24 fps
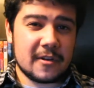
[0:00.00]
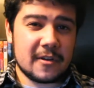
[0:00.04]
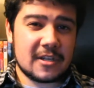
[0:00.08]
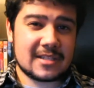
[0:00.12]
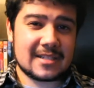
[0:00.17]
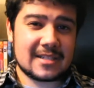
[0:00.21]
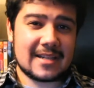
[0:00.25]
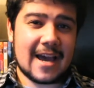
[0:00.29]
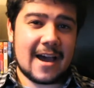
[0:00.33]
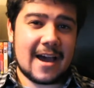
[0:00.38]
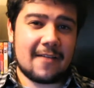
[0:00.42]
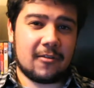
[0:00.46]

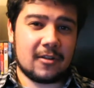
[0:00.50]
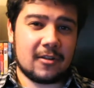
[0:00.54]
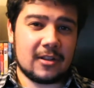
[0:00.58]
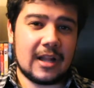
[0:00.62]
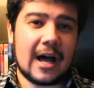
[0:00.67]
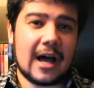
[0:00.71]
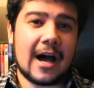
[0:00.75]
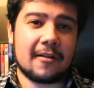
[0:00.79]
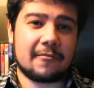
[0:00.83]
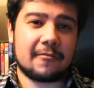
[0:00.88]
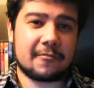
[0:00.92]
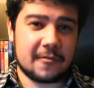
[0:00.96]
doesn't have a
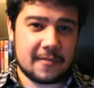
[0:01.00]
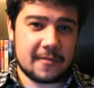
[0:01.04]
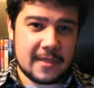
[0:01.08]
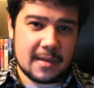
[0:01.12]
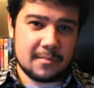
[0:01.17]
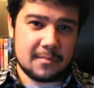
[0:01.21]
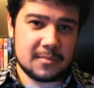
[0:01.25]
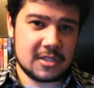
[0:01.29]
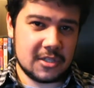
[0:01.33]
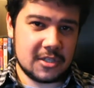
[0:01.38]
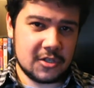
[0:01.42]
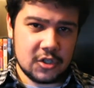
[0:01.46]
lot for
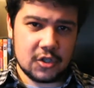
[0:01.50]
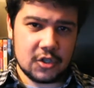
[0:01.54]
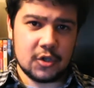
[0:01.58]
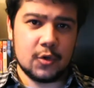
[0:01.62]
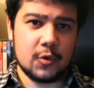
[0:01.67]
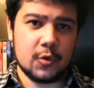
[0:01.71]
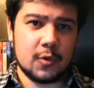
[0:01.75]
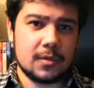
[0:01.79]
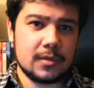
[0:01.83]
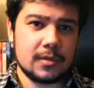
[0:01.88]
them to do.